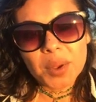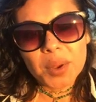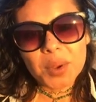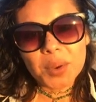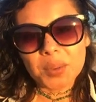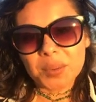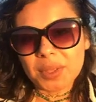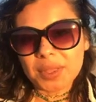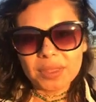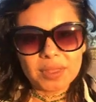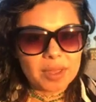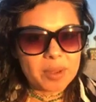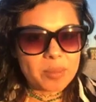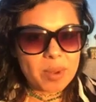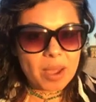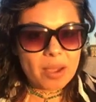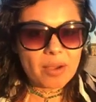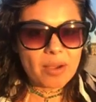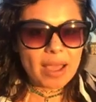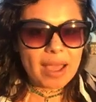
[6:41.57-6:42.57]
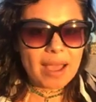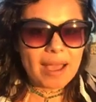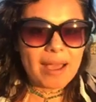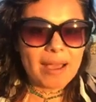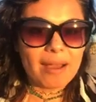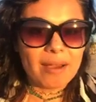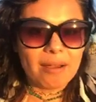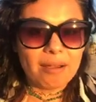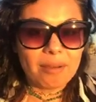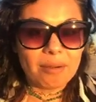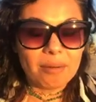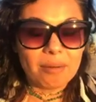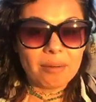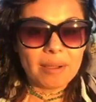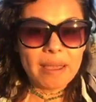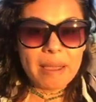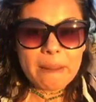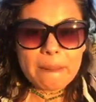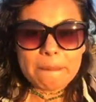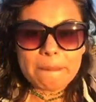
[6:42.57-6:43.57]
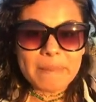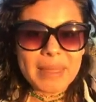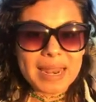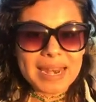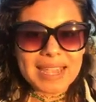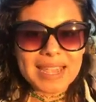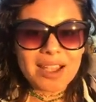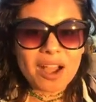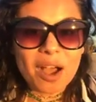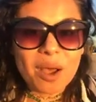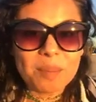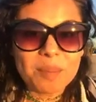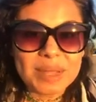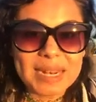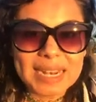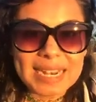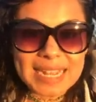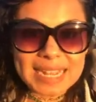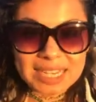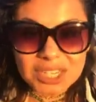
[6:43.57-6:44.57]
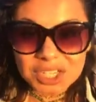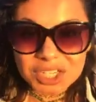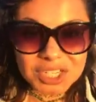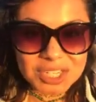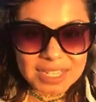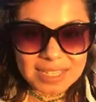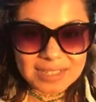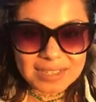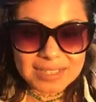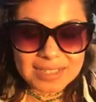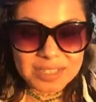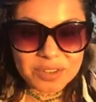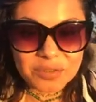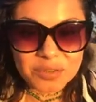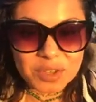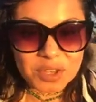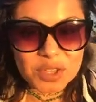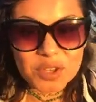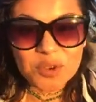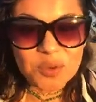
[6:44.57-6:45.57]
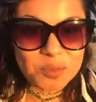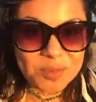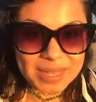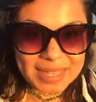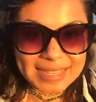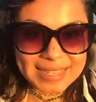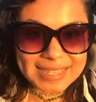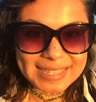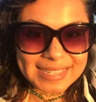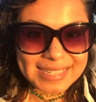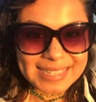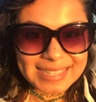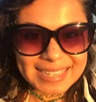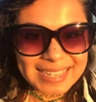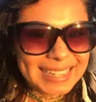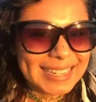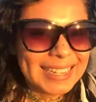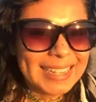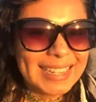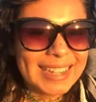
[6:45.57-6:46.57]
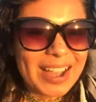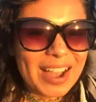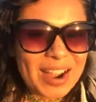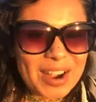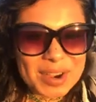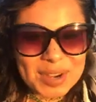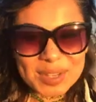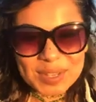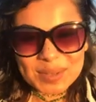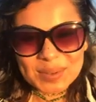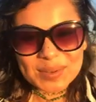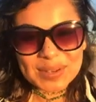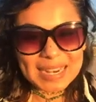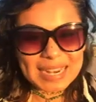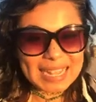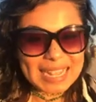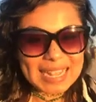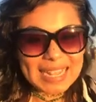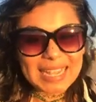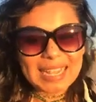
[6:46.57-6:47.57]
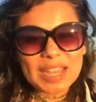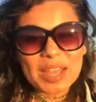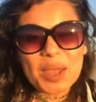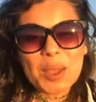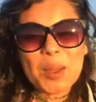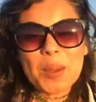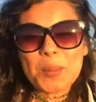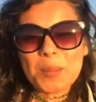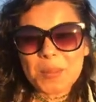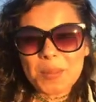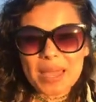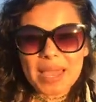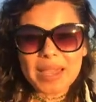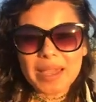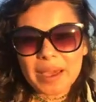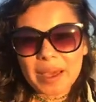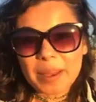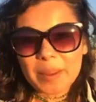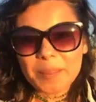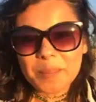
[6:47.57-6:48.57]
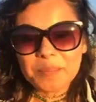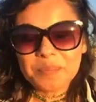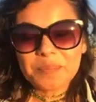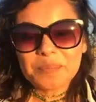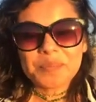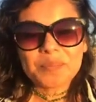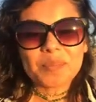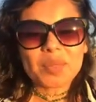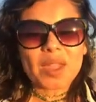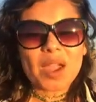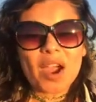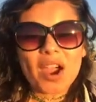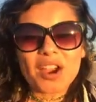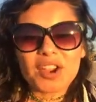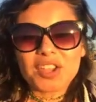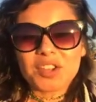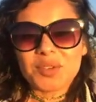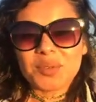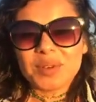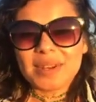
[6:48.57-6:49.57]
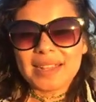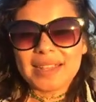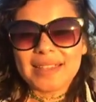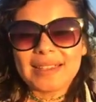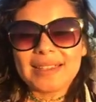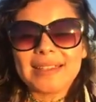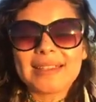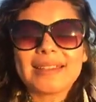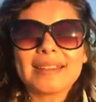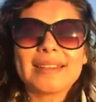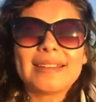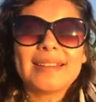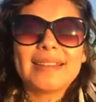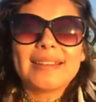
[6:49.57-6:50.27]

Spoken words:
when you think about how many combinations of humans, our unique makeup, our unique